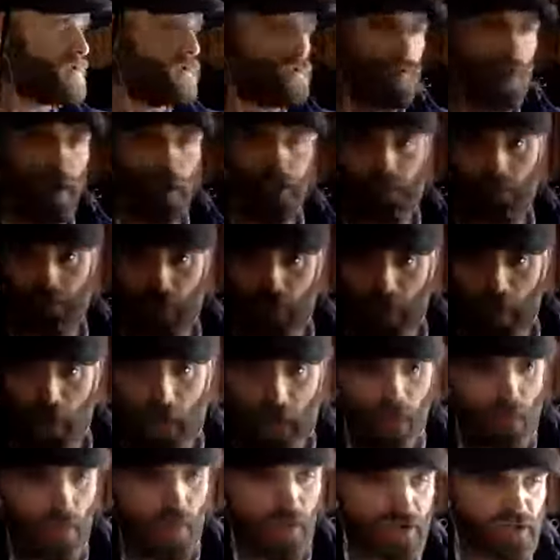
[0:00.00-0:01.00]
to what
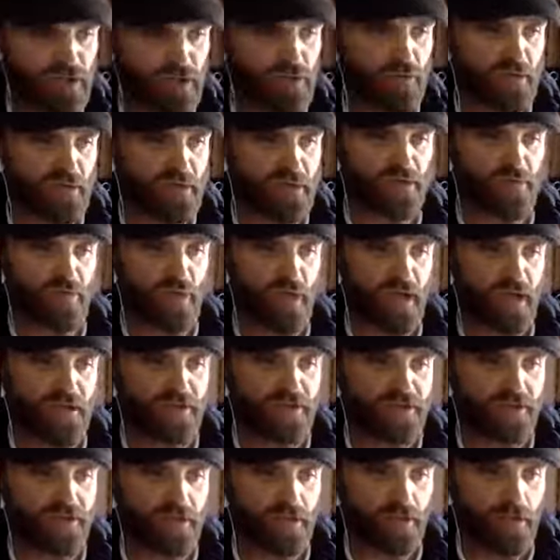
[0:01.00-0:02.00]
I want to
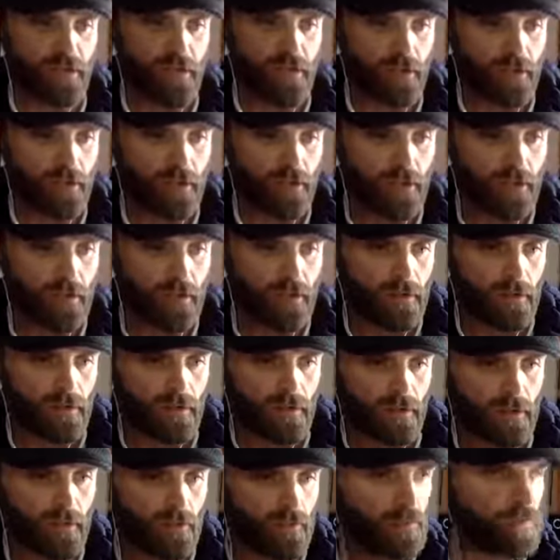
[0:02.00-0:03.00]
express,
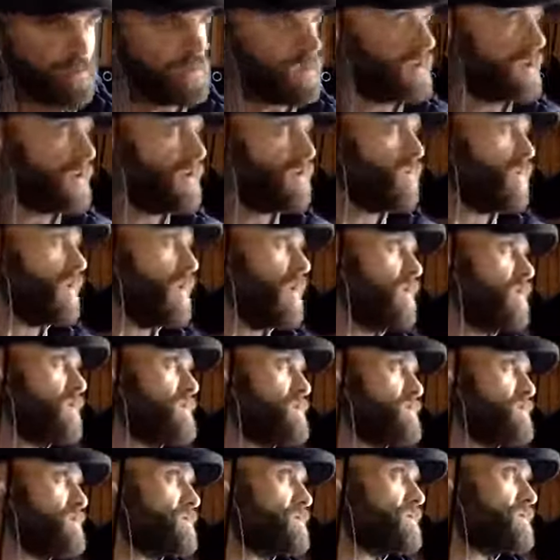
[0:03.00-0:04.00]
then where
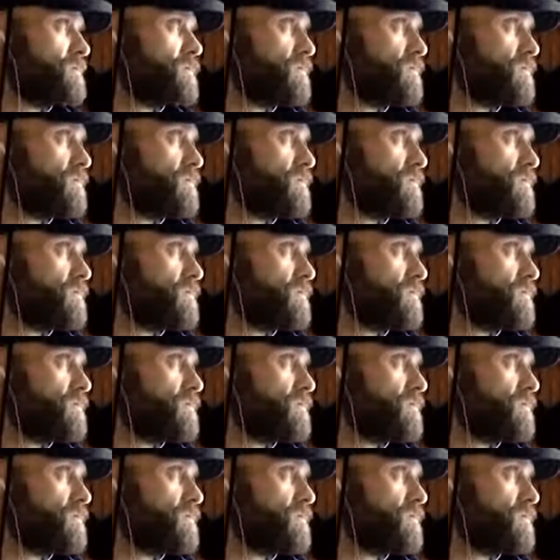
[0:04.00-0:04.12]
is